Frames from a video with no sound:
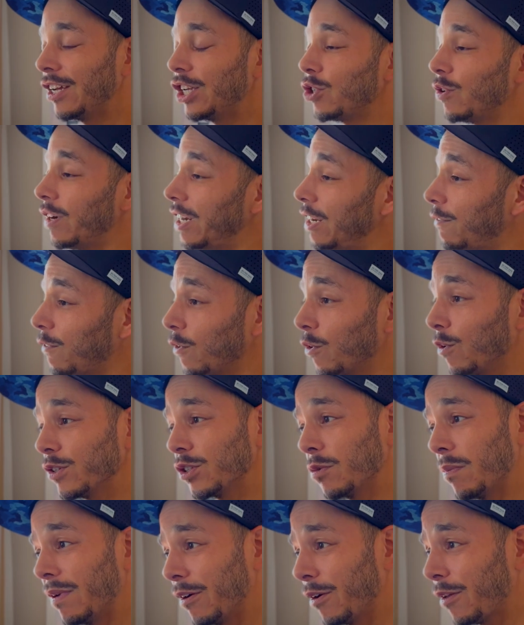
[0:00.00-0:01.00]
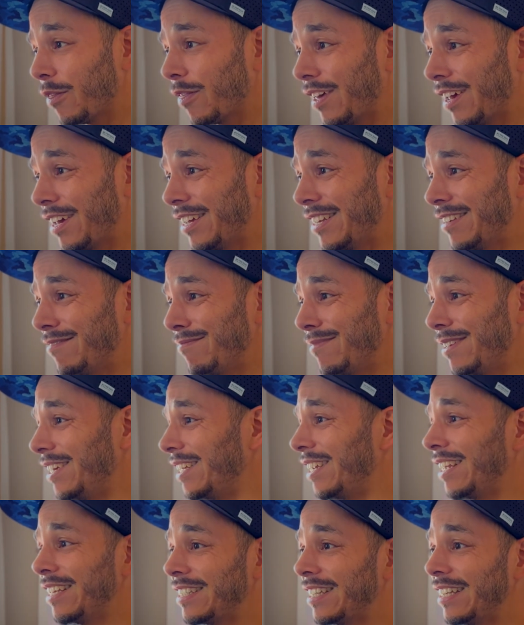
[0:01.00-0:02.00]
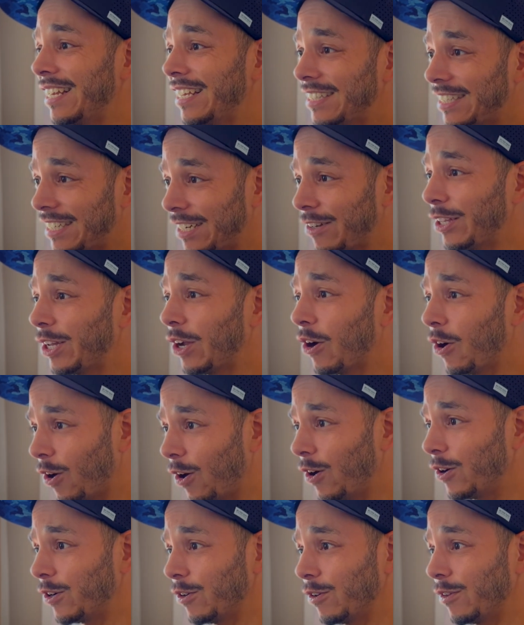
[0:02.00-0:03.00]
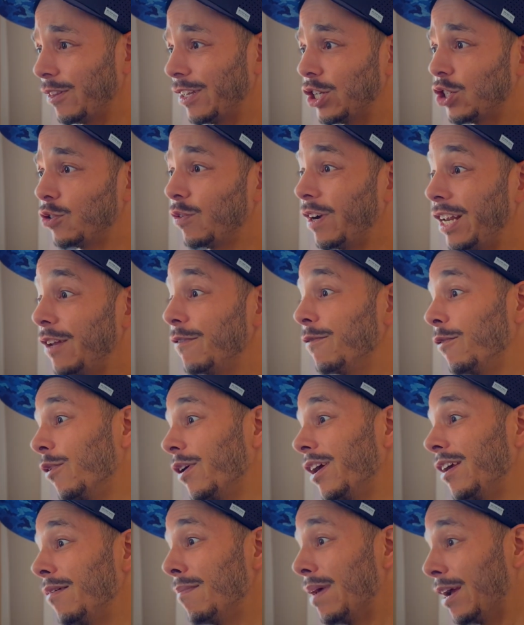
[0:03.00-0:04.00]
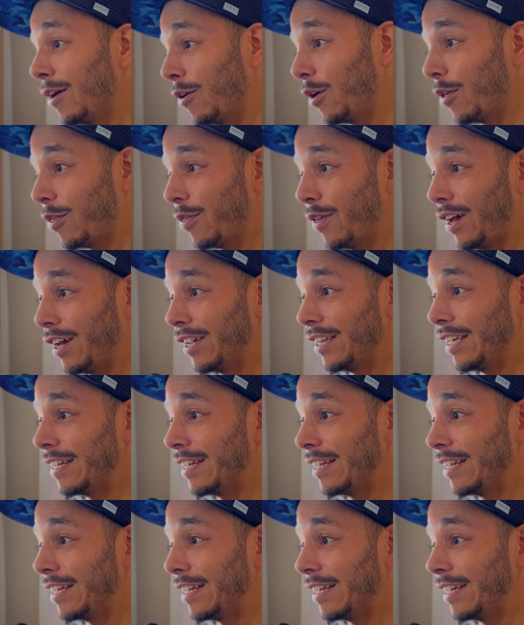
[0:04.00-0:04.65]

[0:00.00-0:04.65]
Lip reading: Training for an ultra marathon, it isn't necessarily harder than training for a marathon.